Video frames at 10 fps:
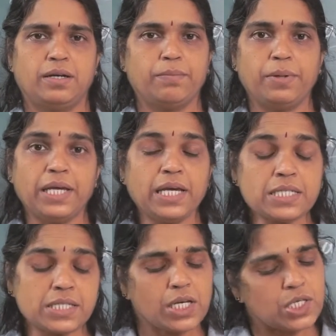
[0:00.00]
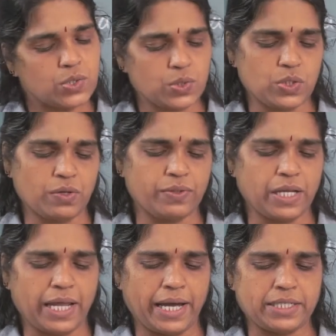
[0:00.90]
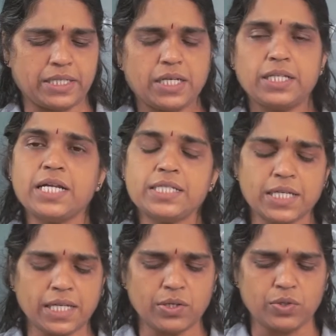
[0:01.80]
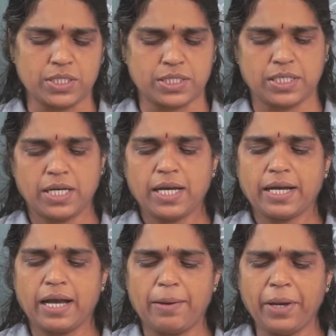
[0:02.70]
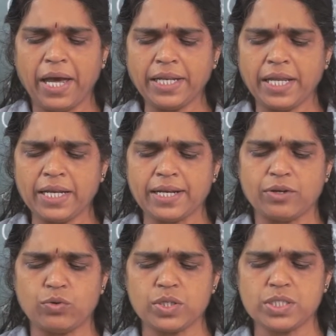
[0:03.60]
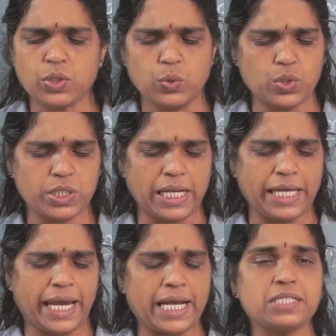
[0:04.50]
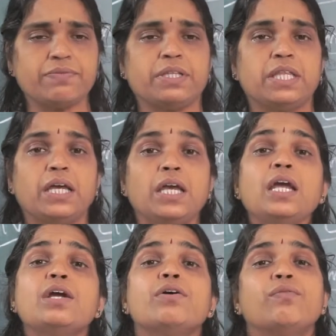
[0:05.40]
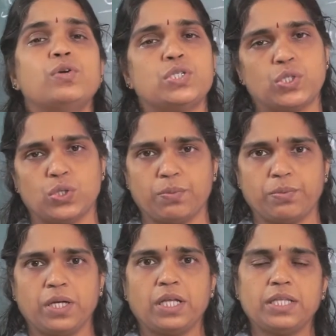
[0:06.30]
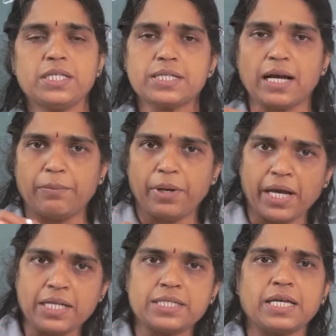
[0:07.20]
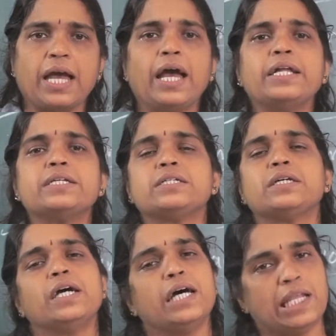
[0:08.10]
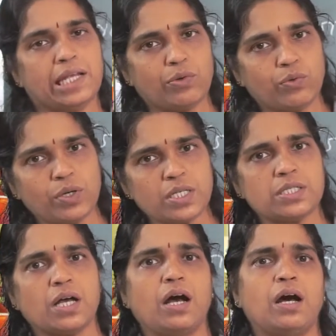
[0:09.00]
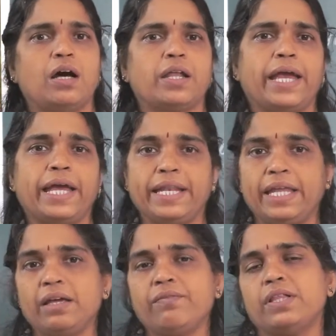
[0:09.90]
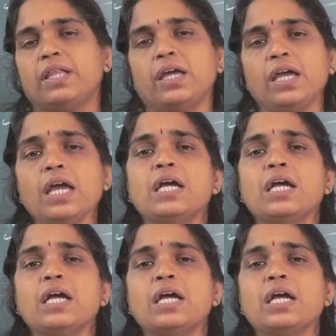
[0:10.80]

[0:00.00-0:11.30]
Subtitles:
Please switch off the light. That's a request. Command and request usually ends with a full stop. These commands and requests are ending with a